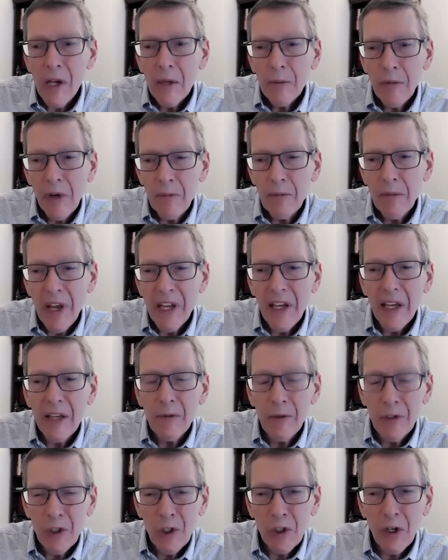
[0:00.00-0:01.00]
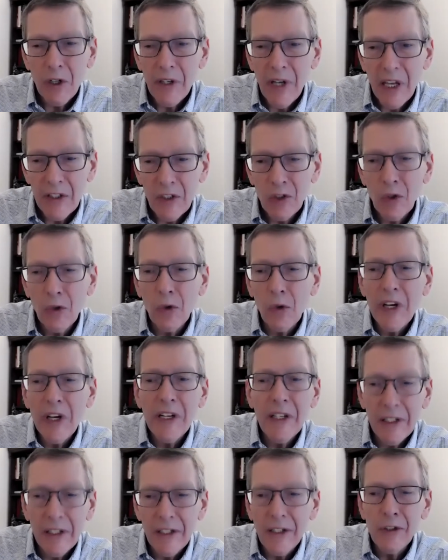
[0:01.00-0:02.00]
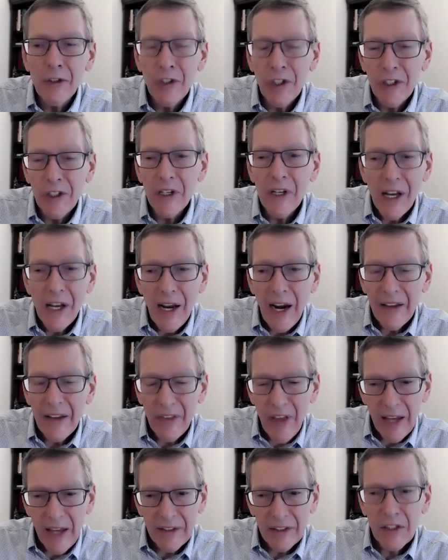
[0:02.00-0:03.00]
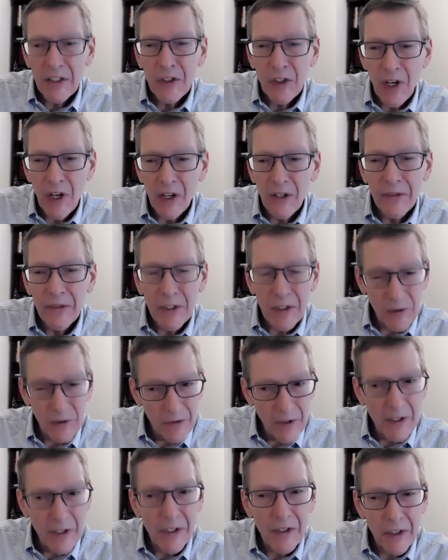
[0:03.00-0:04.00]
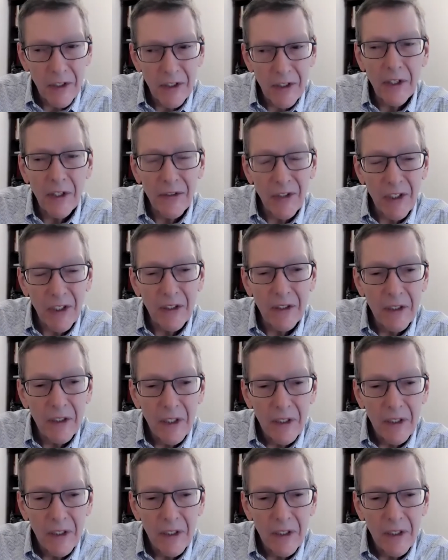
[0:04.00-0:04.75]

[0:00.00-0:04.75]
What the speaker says: but making sure it's green energy, and that in itself is very significant.